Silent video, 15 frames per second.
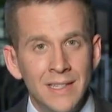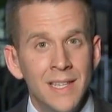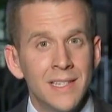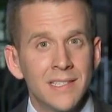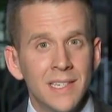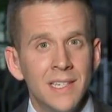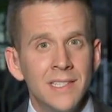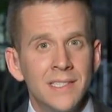
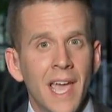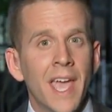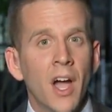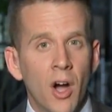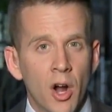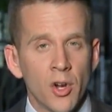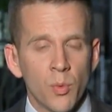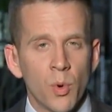This is a
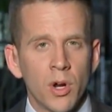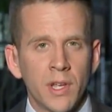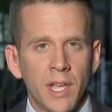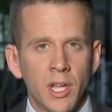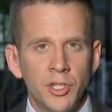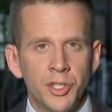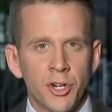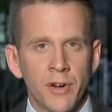
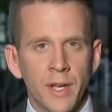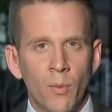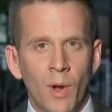hardworking jury.